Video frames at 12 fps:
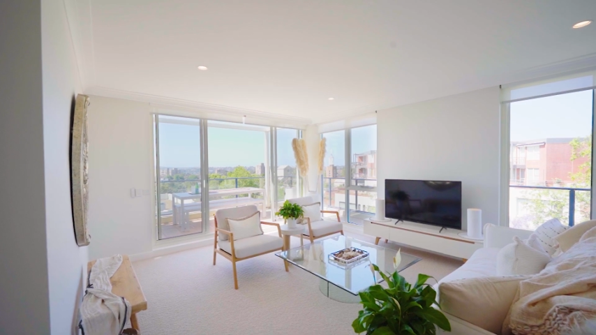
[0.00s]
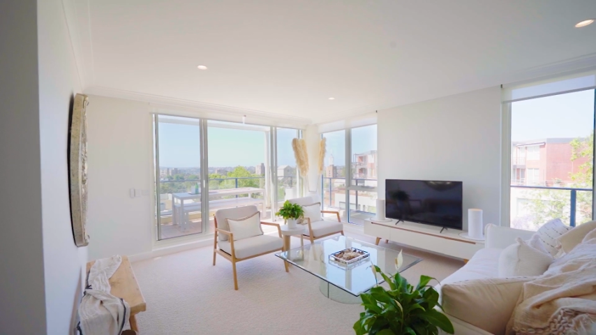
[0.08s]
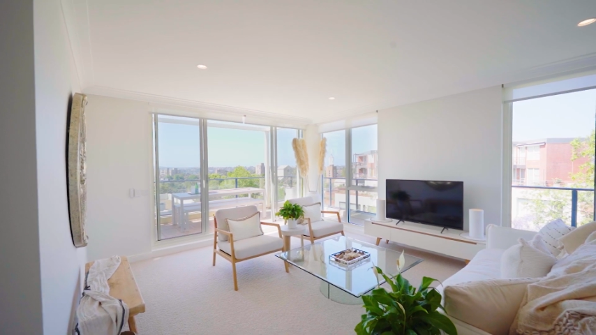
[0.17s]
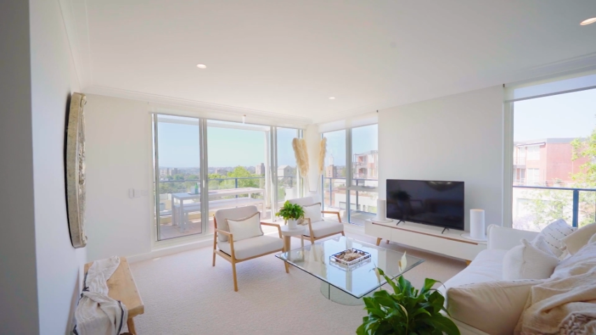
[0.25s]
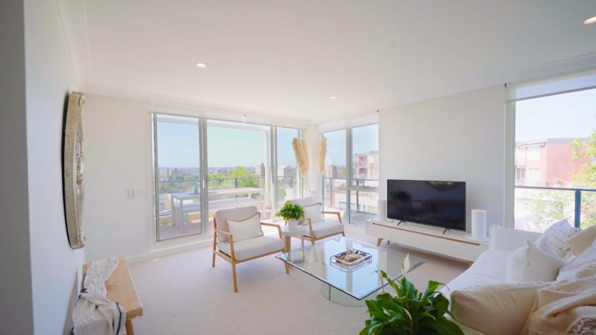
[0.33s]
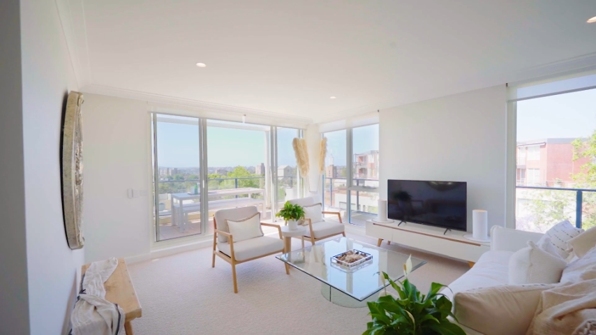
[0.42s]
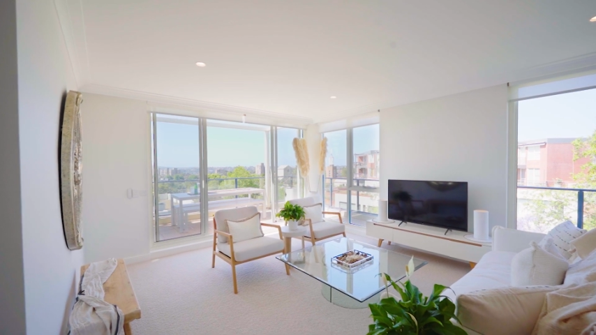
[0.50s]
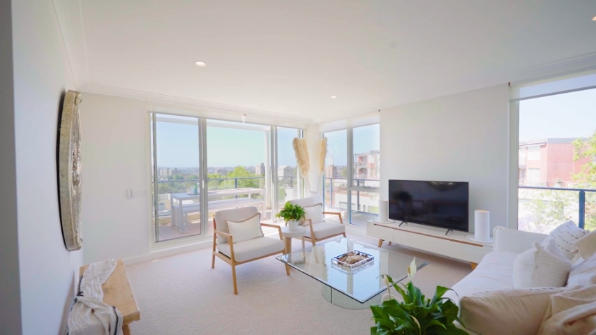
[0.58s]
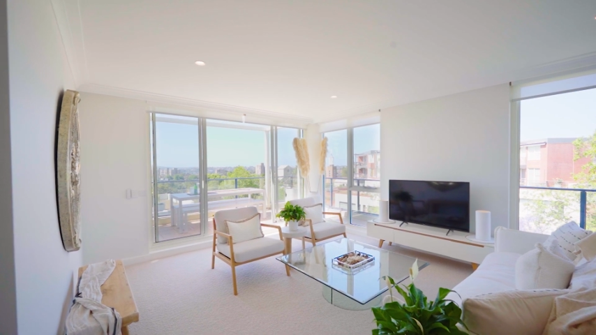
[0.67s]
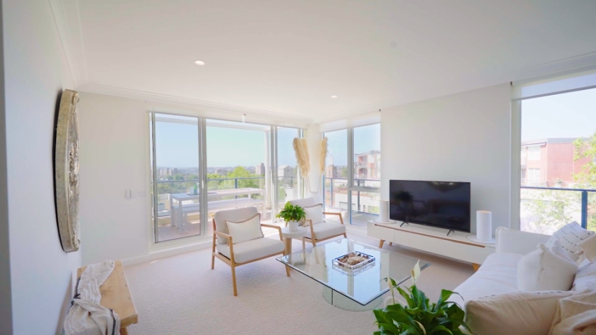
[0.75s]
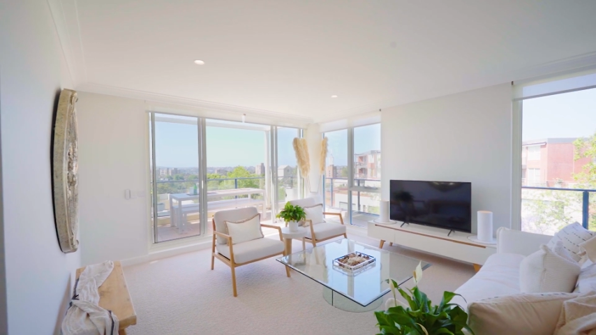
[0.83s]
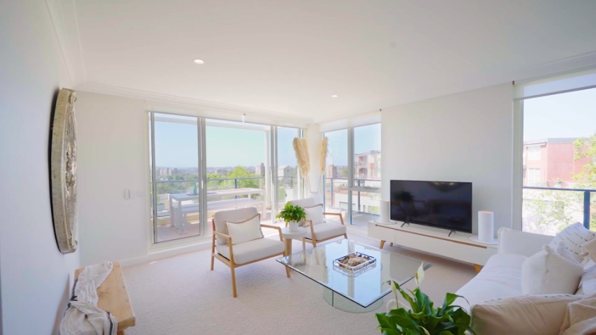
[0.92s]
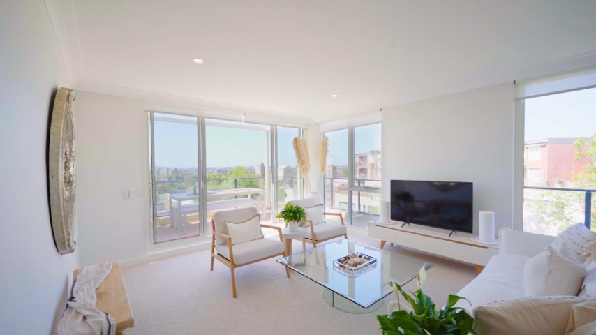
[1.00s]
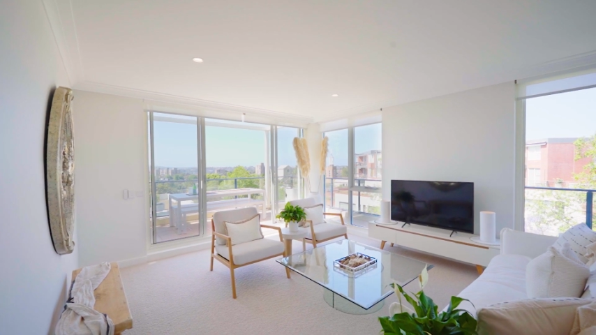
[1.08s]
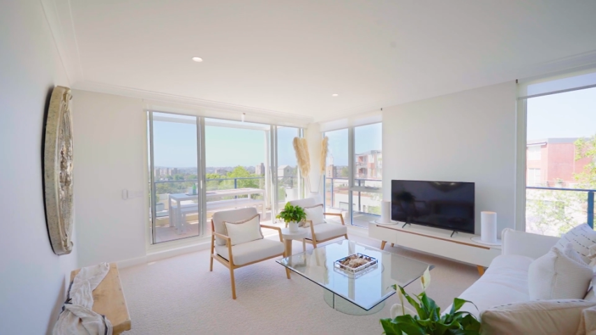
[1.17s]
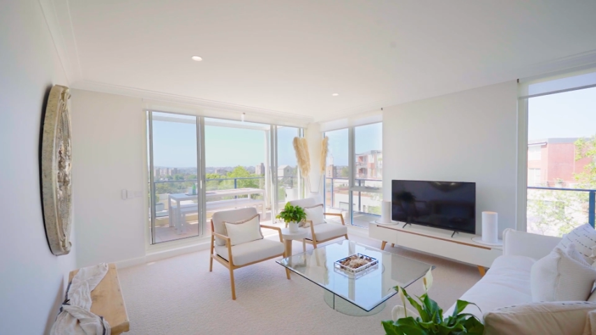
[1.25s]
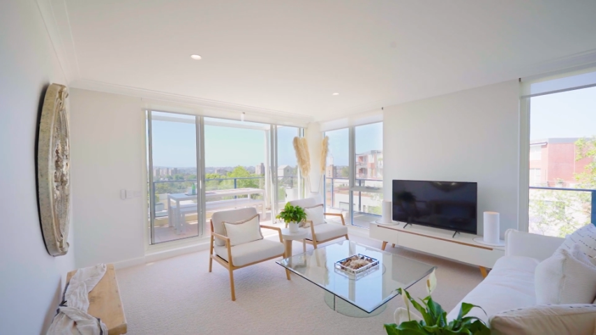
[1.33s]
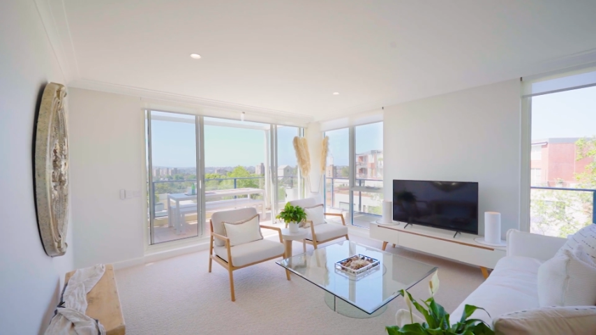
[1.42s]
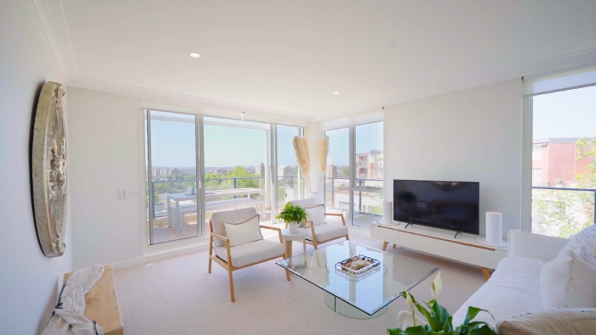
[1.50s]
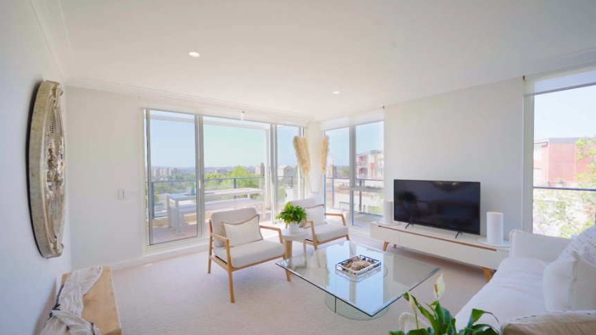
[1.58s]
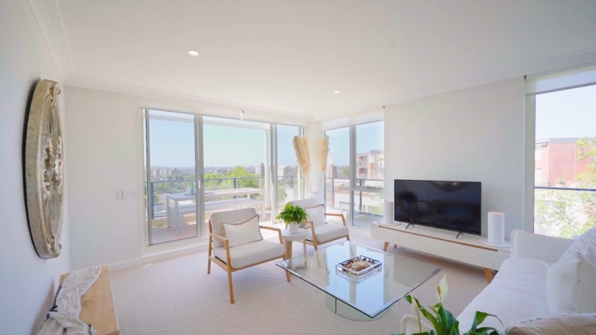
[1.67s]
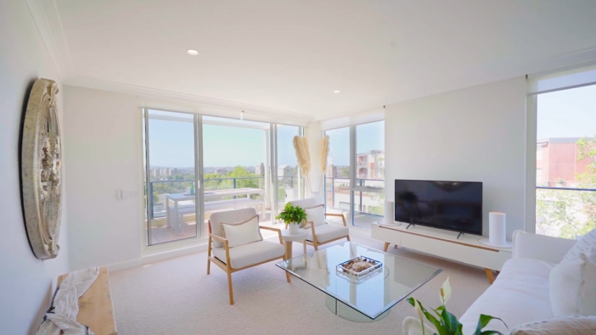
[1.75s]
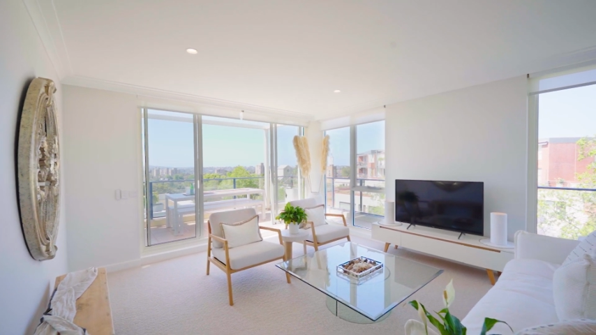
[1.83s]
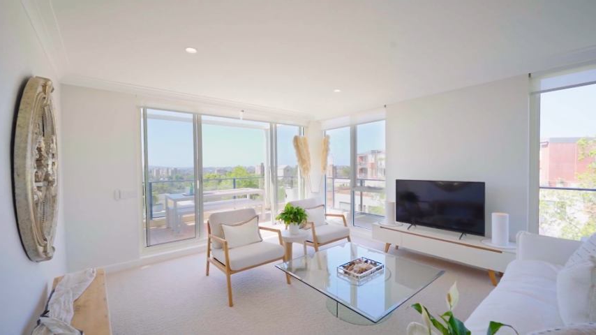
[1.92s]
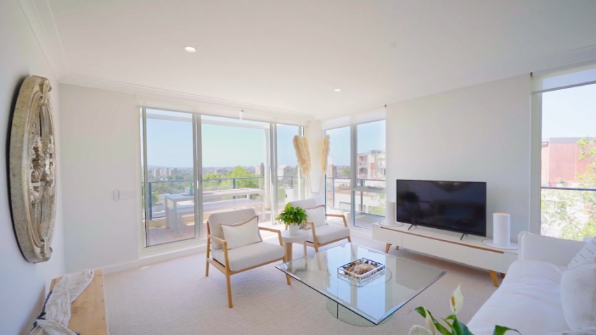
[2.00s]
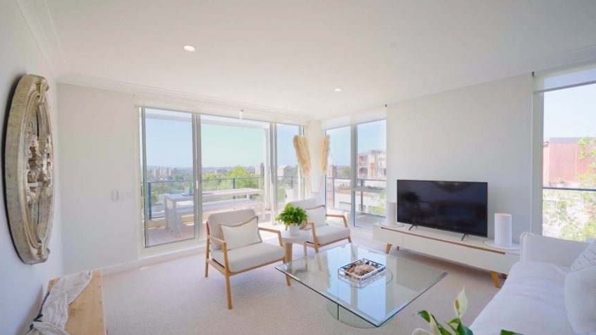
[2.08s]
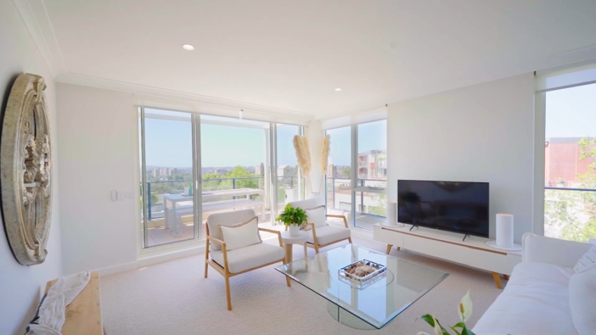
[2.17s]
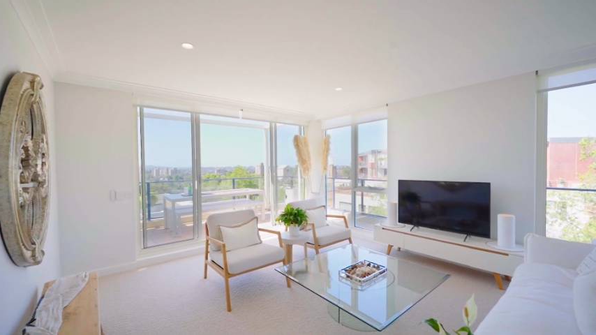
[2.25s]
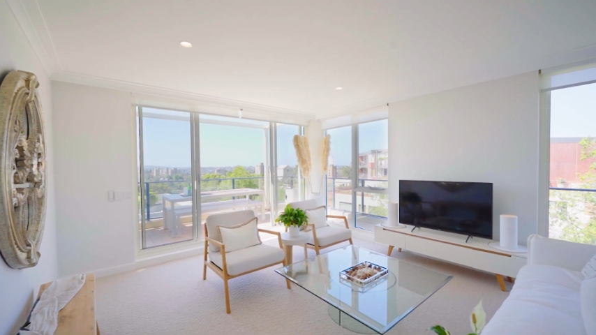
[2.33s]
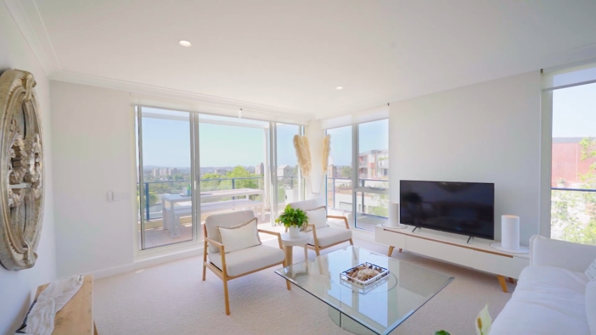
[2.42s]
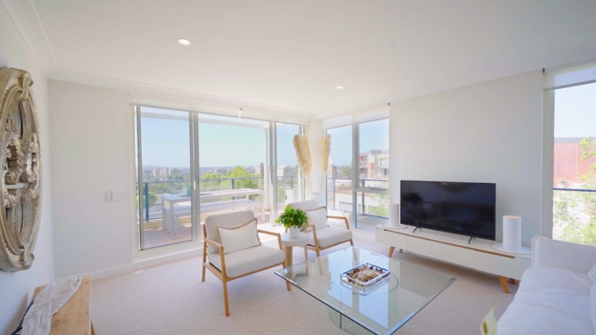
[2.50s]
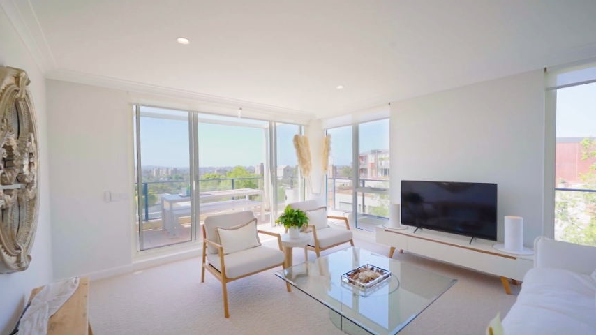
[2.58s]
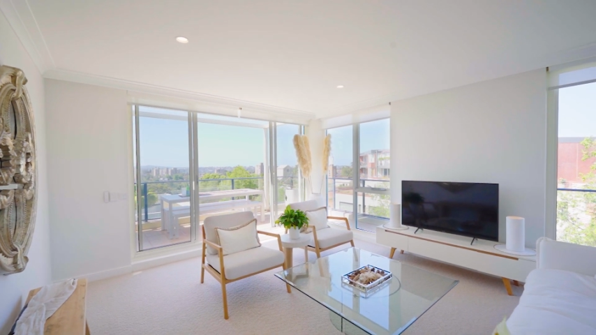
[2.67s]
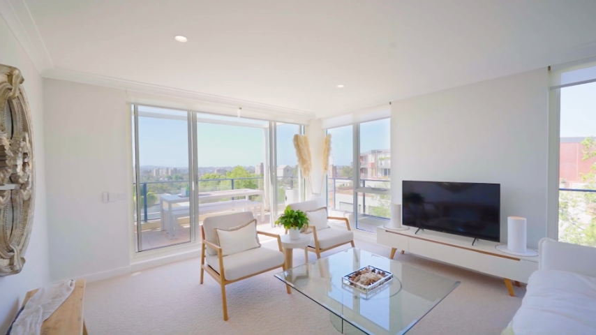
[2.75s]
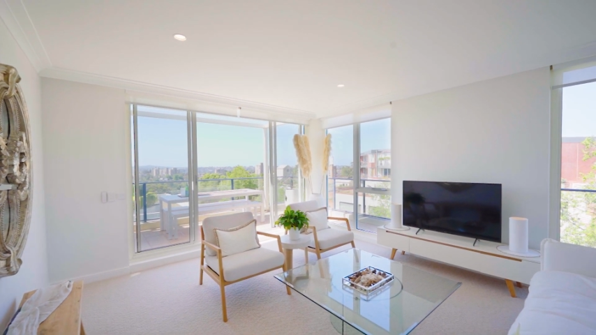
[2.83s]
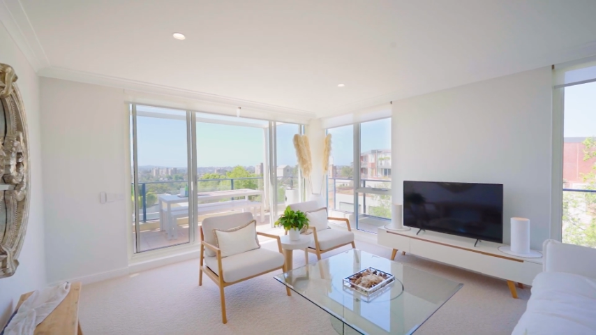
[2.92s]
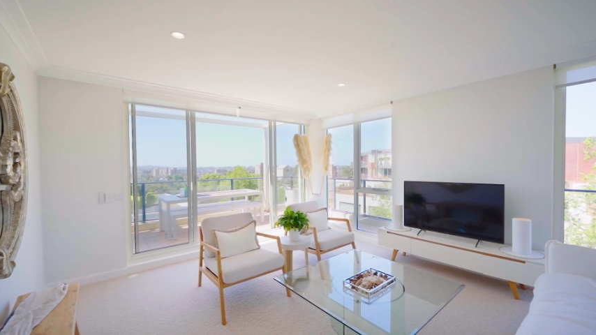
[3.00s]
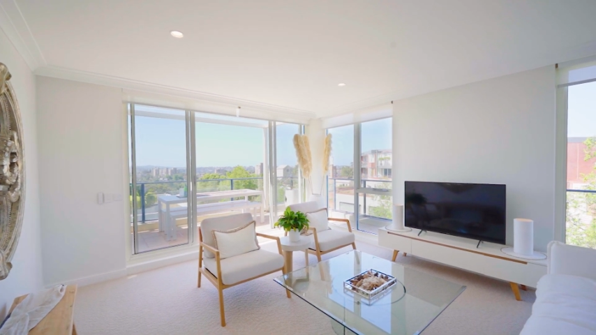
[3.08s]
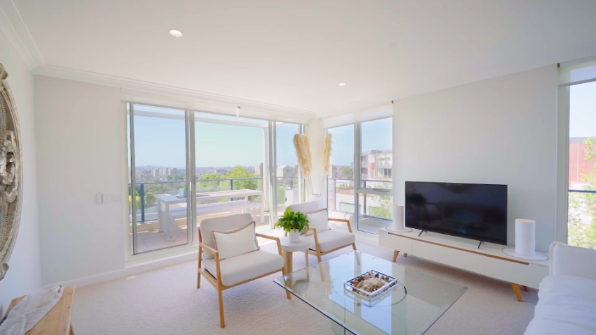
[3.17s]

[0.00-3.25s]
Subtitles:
No face is visible, so there are no lips to read.